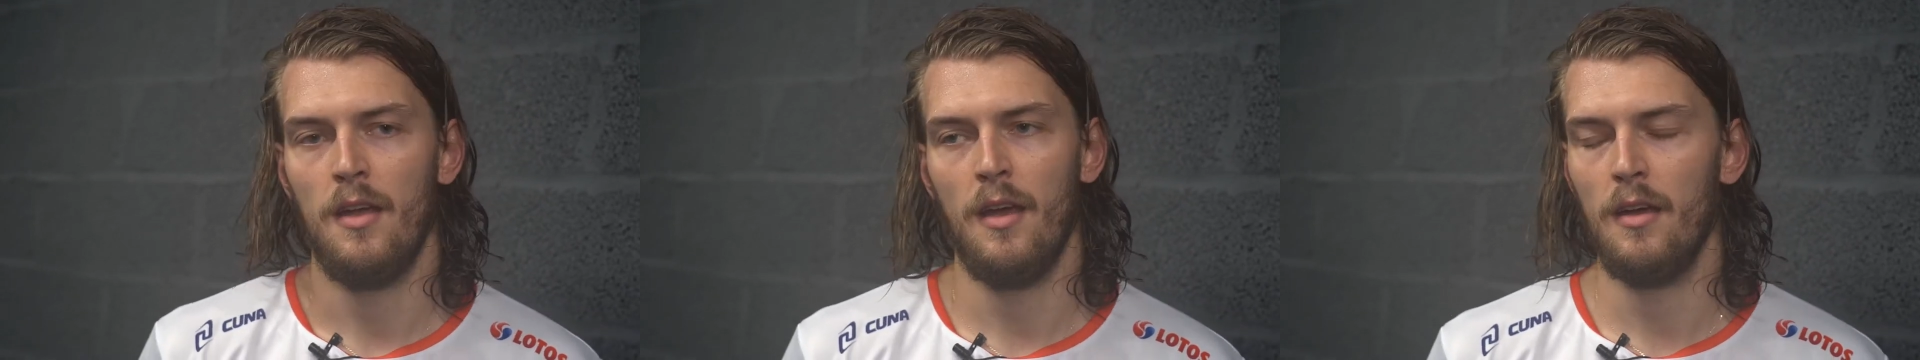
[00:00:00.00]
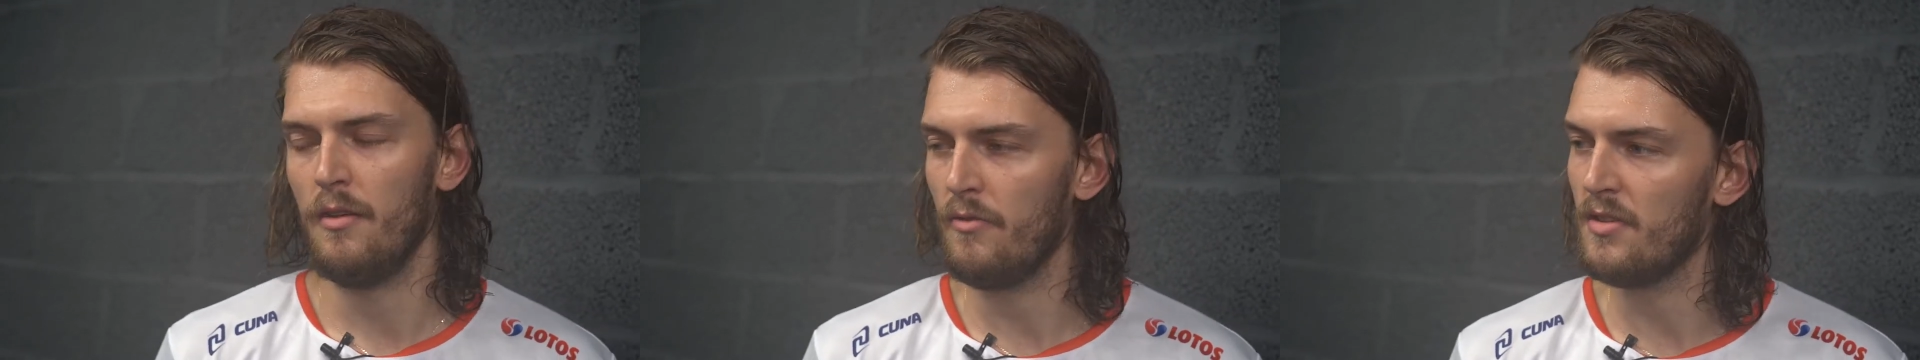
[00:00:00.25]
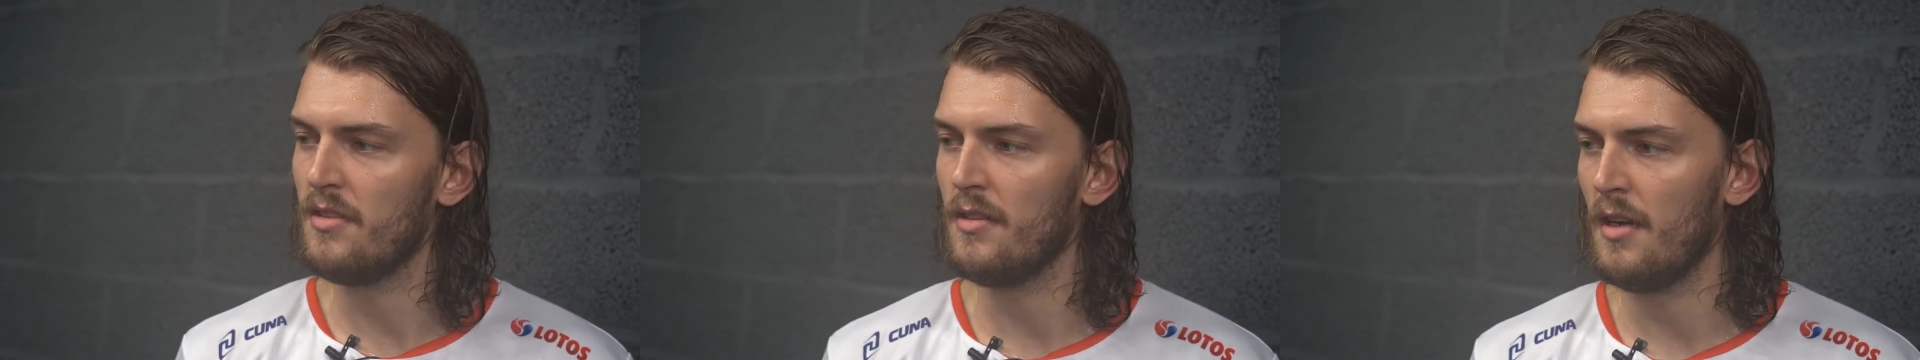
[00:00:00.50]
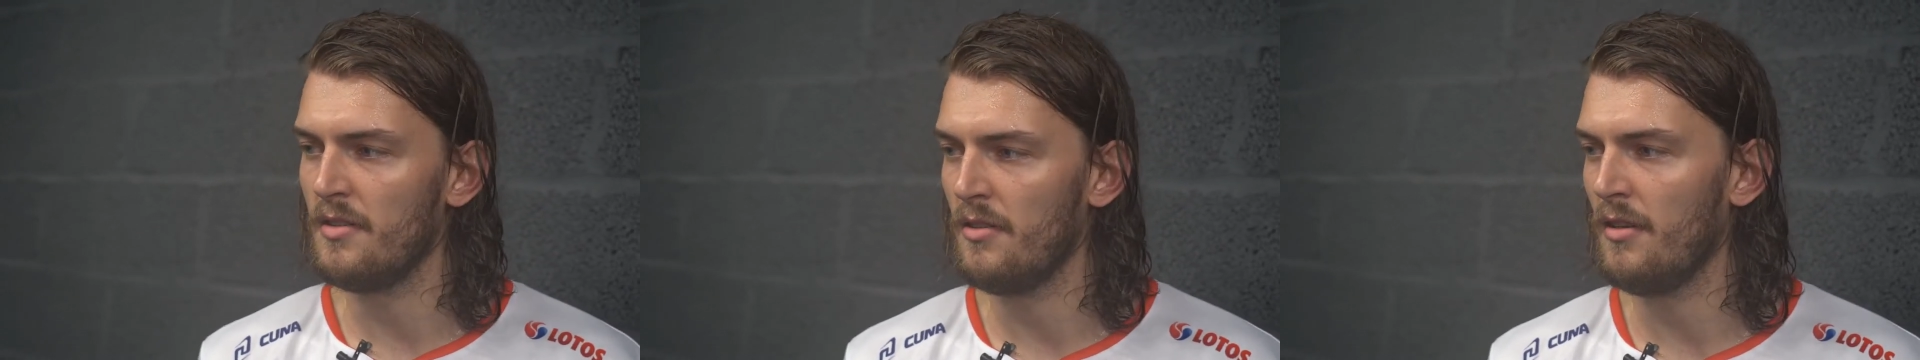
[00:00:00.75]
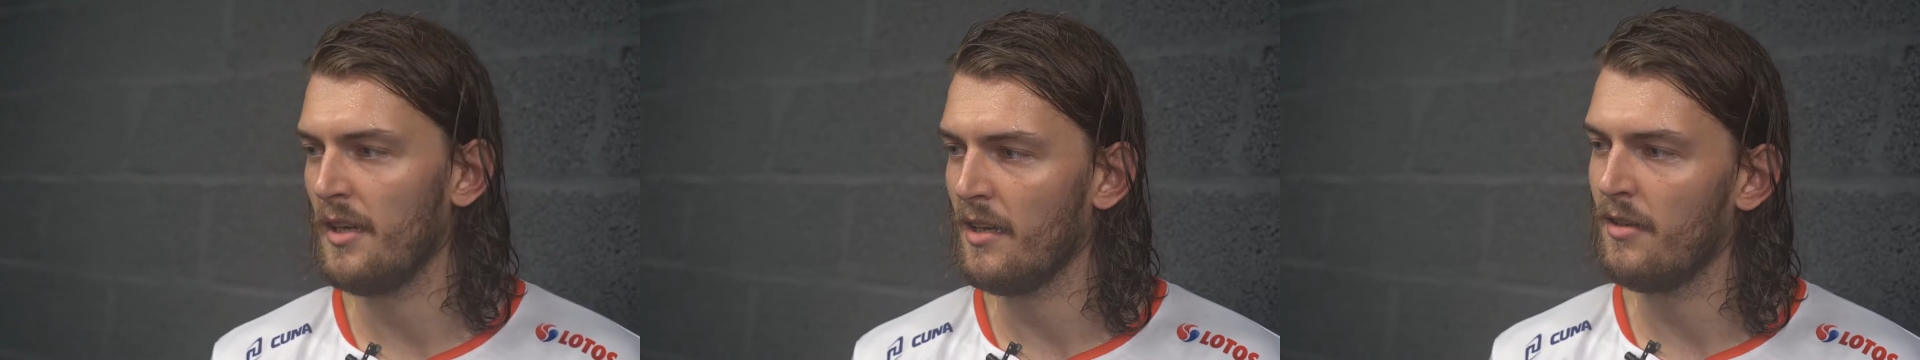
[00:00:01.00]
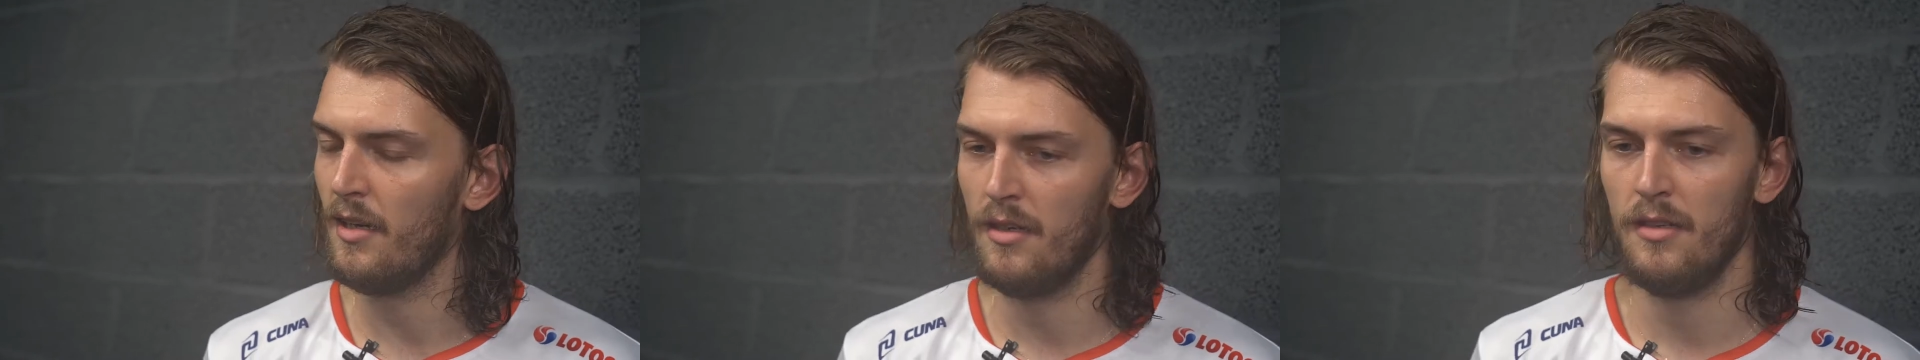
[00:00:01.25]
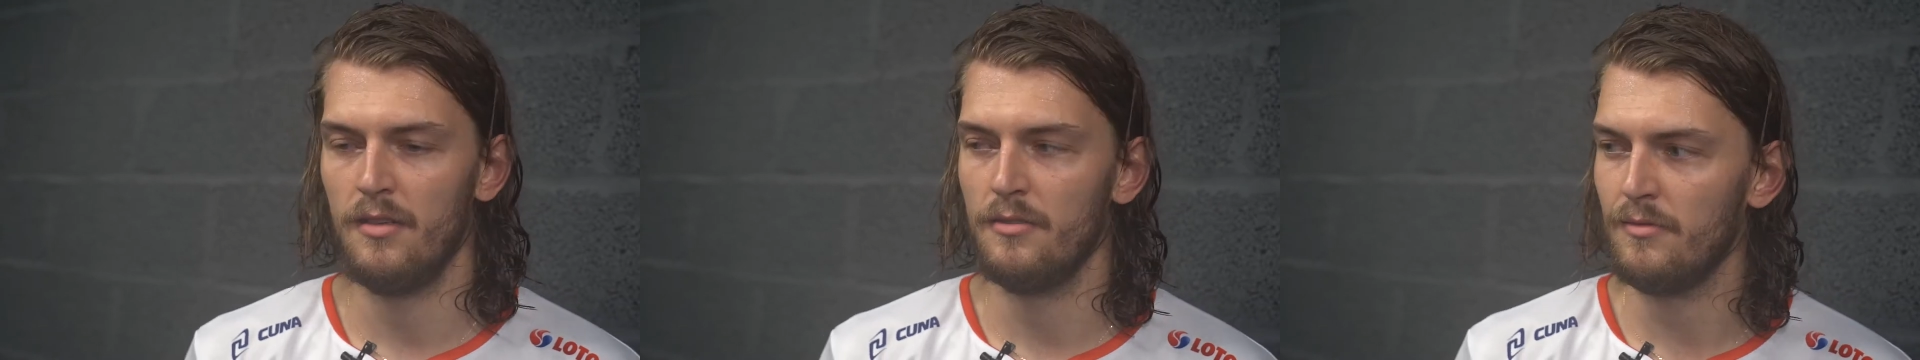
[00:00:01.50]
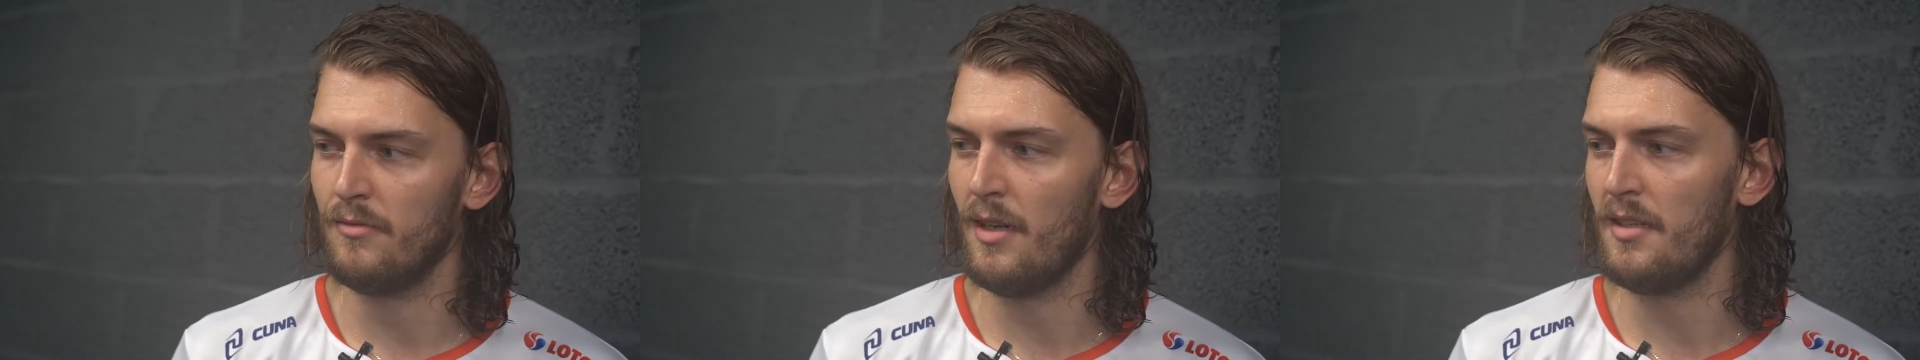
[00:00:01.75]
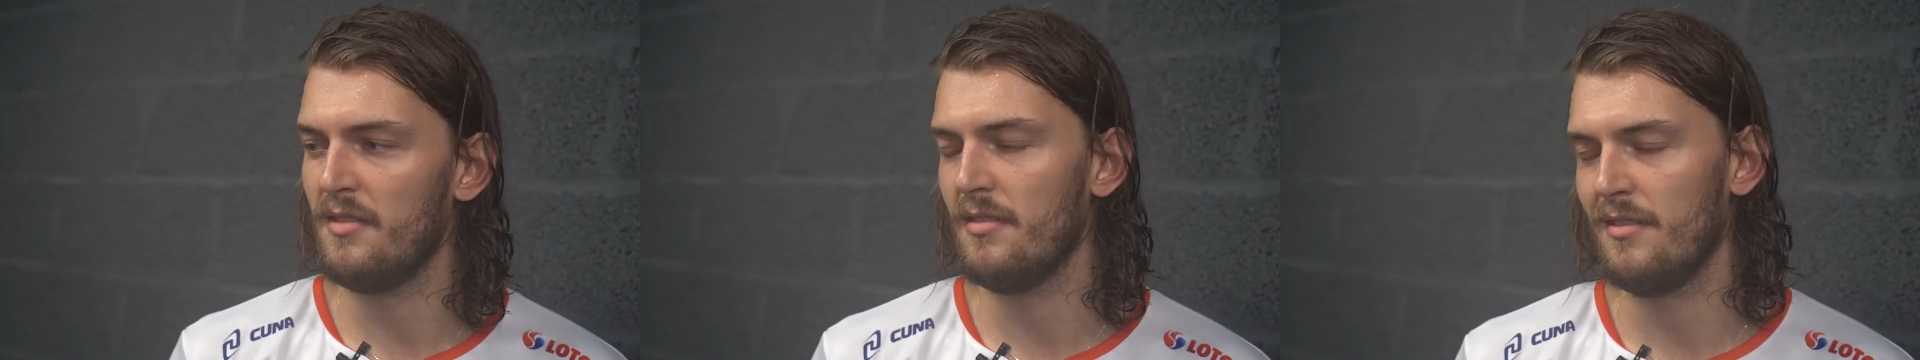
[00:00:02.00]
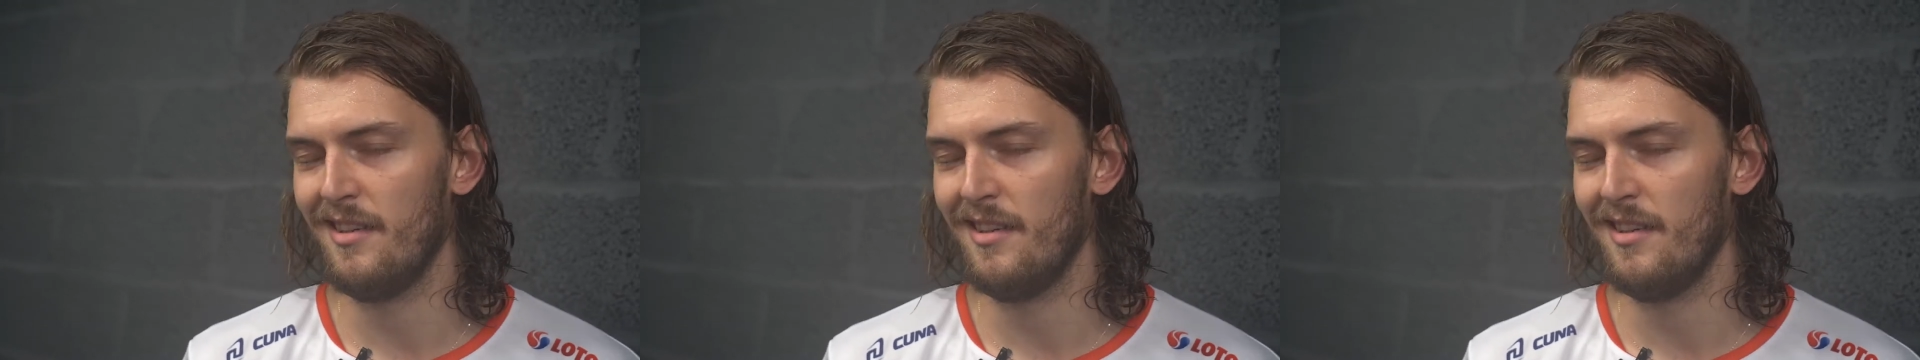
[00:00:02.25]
Yeah, it was also like uh, nice,